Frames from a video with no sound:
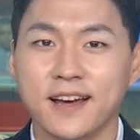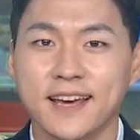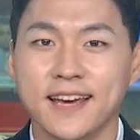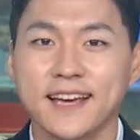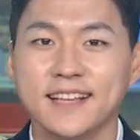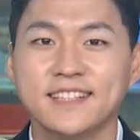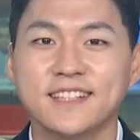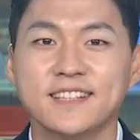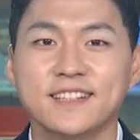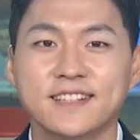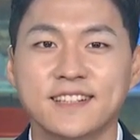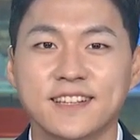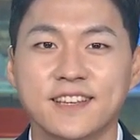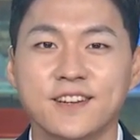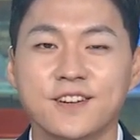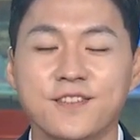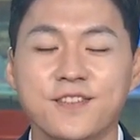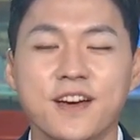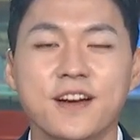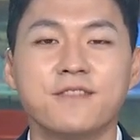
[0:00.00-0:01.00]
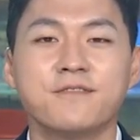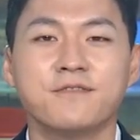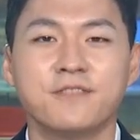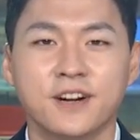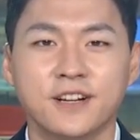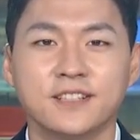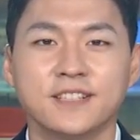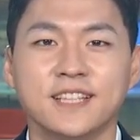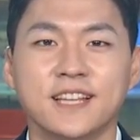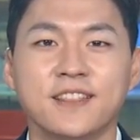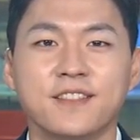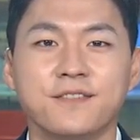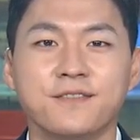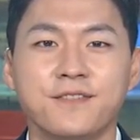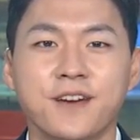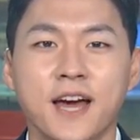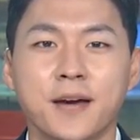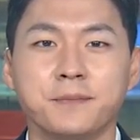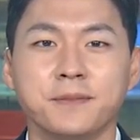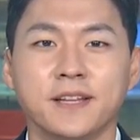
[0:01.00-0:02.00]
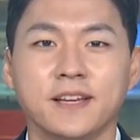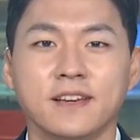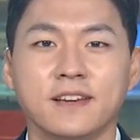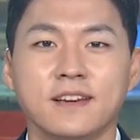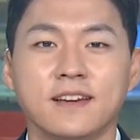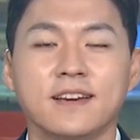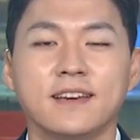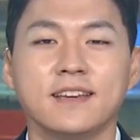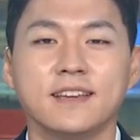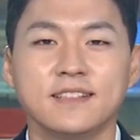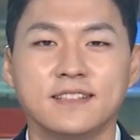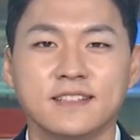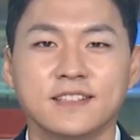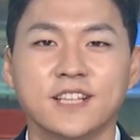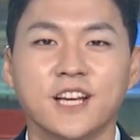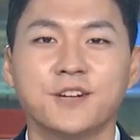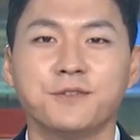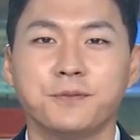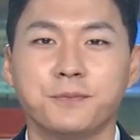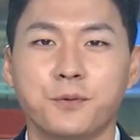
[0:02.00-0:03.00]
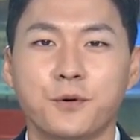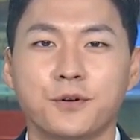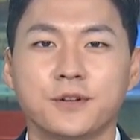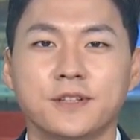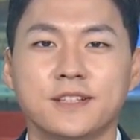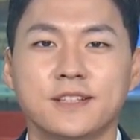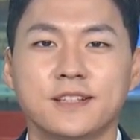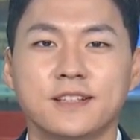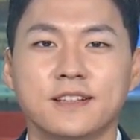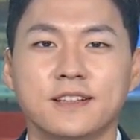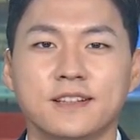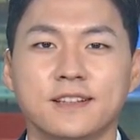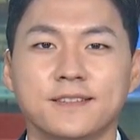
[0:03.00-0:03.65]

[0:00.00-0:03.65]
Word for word: it's a skill that runs in the family. Lee jae reports.